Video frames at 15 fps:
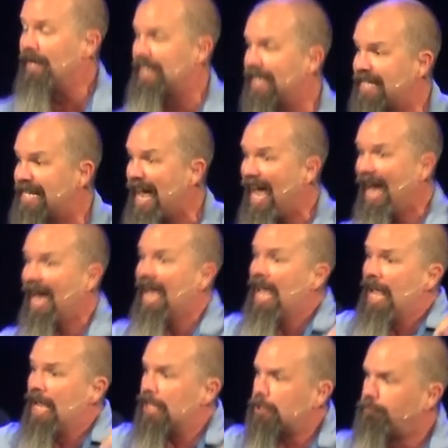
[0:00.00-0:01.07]
today,
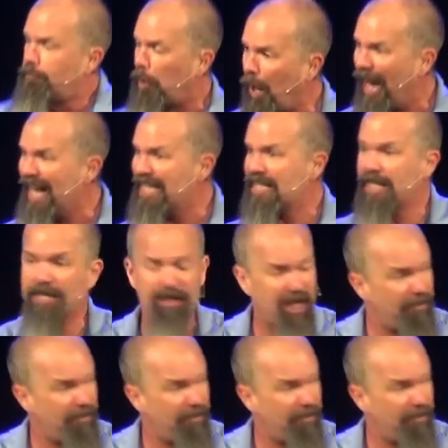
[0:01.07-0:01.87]
His presence